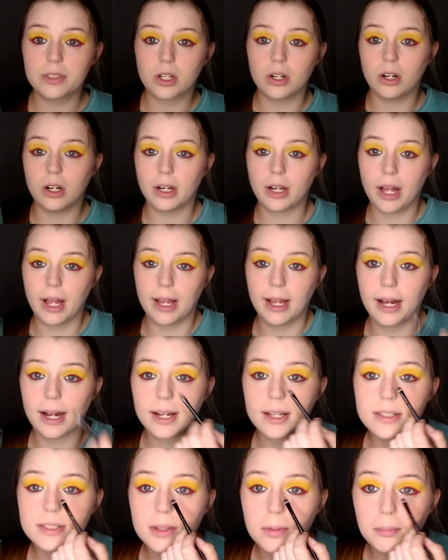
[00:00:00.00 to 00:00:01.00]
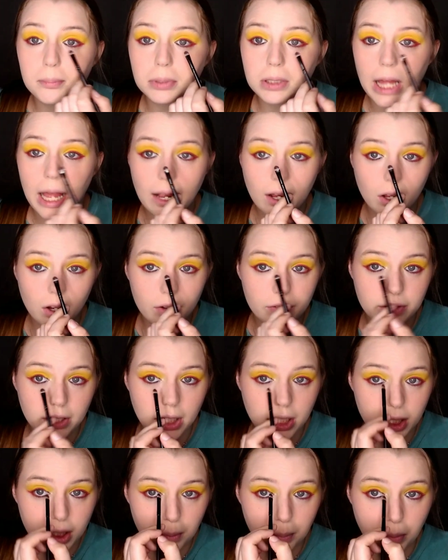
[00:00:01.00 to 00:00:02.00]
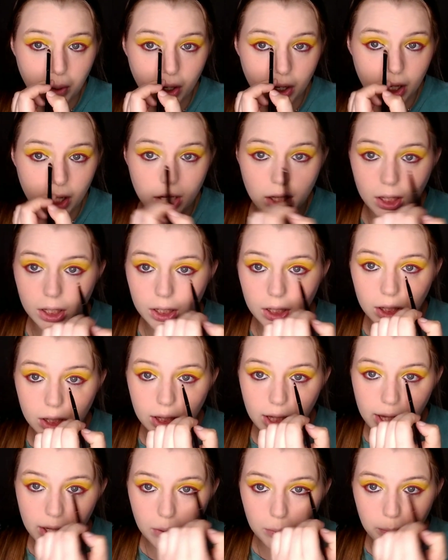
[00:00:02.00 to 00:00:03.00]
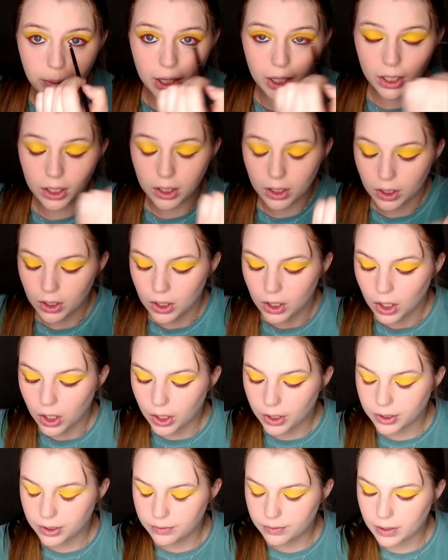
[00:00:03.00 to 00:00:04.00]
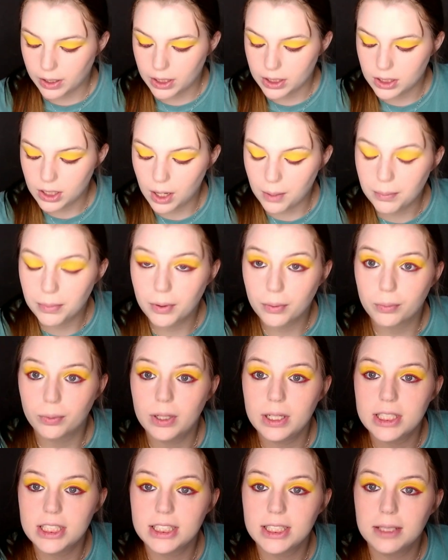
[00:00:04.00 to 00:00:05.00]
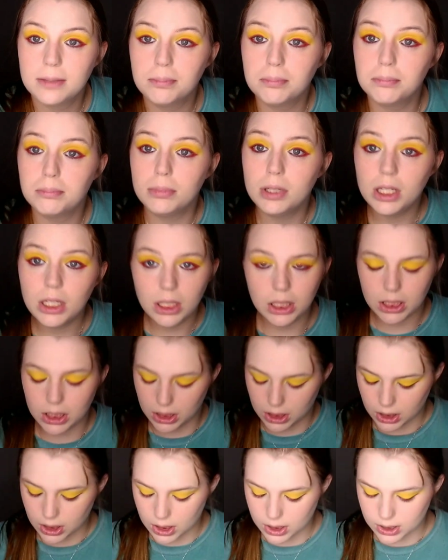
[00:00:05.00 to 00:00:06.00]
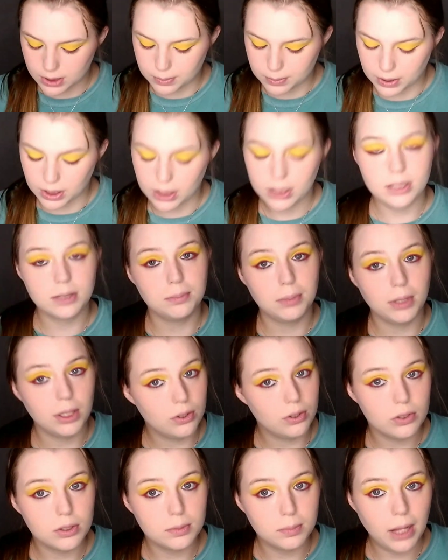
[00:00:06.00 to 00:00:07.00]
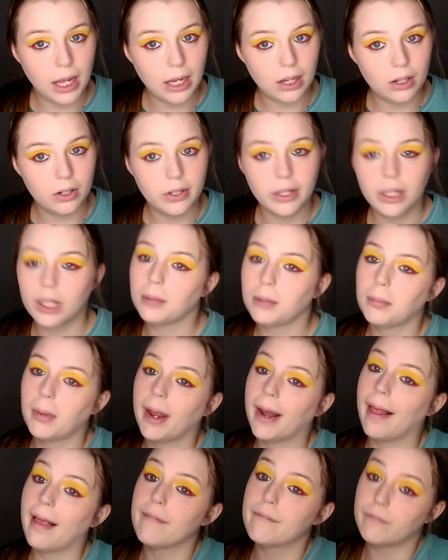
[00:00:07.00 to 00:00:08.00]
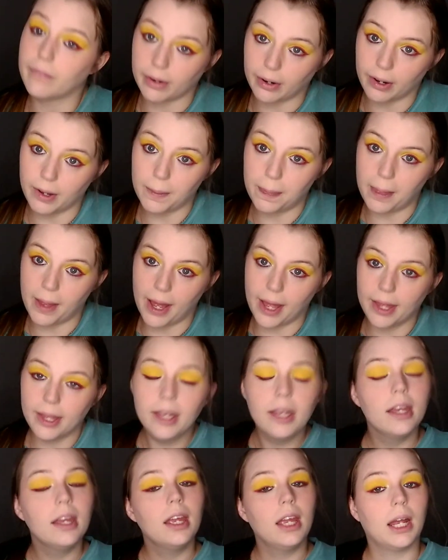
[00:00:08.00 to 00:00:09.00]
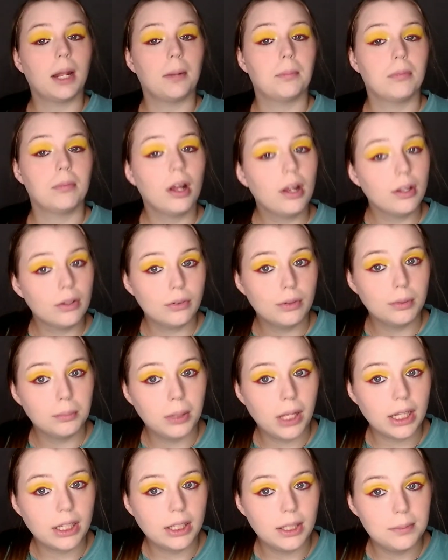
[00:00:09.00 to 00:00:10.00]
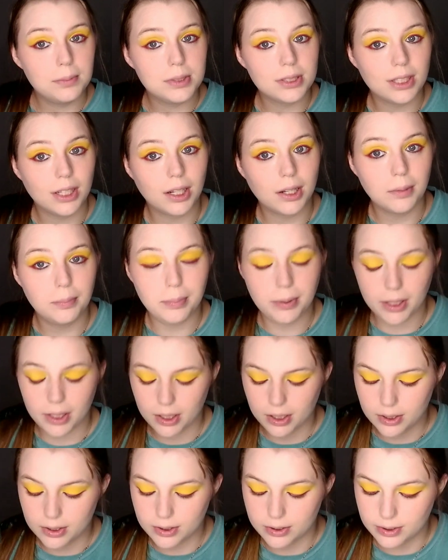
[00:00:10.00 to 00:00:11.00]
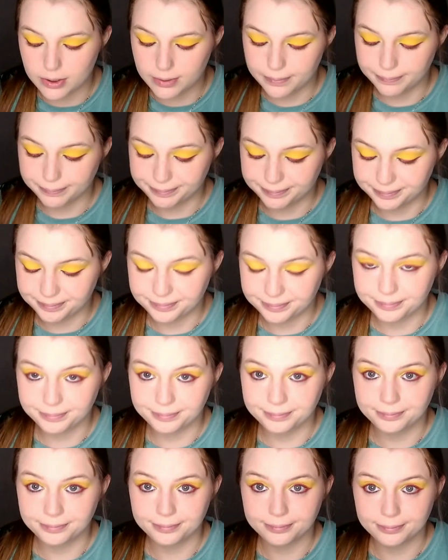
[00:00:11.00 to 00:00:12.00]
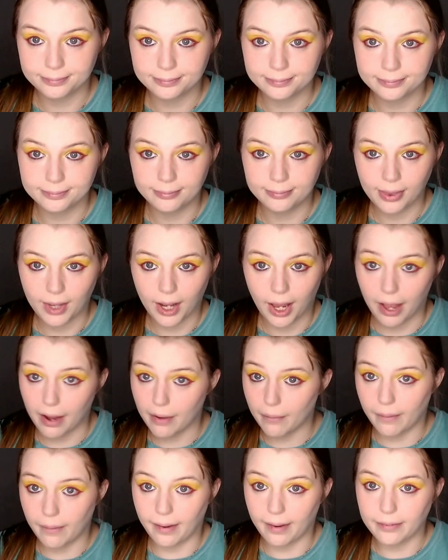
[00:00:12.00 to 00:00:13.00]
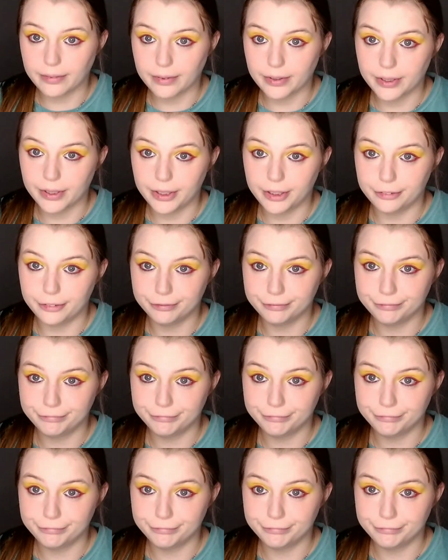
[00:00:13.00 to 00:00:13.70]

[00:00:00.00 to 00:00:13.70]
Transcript: I was gone, I added some black on the inner part and a little bit on the very top. The reason being is because Pikachu has black on him and I forgot that. And I'm not doing black lipstick because I don't have any.